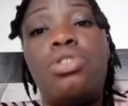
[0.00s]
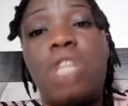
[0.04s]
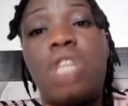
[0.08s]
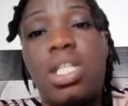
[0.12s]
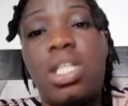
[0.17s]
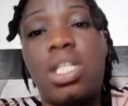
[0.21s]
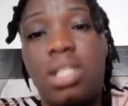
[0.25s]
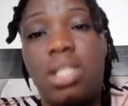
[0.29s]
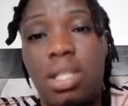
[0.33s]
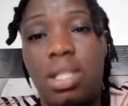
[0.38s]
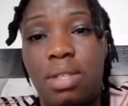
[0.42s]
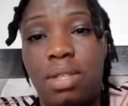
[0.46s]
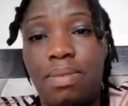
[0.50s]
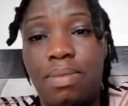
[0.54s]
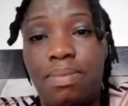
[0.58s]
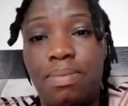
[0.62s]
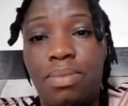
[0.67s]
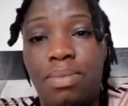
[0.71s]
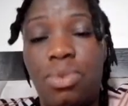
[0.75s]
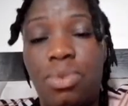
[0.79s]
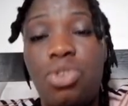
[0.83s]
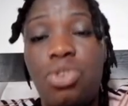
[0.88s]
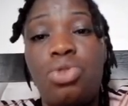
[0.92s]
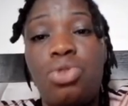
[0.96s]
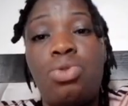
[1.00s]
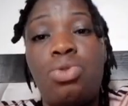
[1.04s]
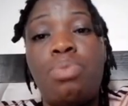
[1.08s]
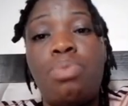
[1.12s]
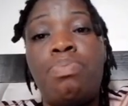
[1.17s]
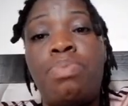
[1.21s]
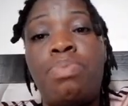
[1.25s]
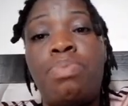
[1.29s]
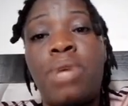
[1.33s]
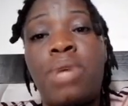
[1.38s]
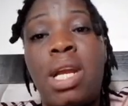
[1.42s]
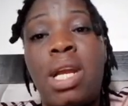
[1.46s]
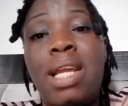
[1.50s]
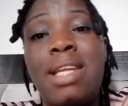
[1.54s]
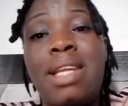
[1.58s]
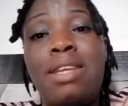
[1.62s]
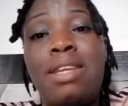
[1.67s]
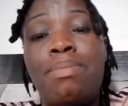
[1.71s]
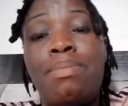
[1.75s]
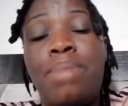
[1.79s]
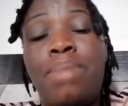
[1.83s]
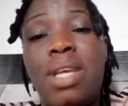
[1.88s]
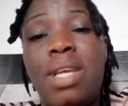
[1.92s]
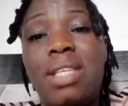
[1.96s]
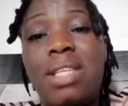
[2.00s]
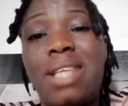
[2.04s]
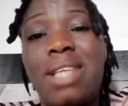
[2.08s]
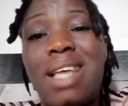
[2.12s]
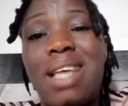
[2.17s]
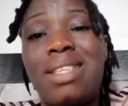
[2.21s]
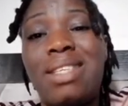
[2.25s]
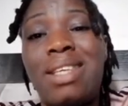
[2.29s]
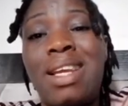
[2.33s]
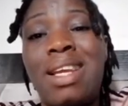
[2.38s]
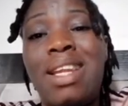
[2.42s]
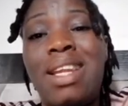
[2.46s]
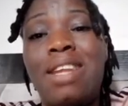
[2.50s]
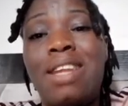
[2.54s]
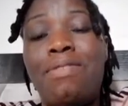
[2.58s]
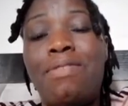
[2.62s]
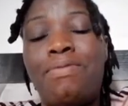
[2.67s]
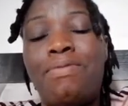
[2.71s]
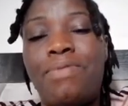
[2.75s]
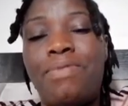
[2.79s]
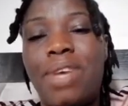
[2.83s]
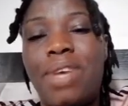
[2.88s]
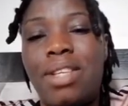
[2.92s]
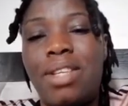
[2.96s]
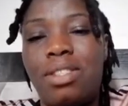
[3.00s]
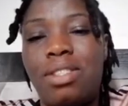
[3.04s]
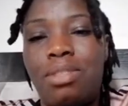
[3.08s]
For wound dressing, you should clean the place that is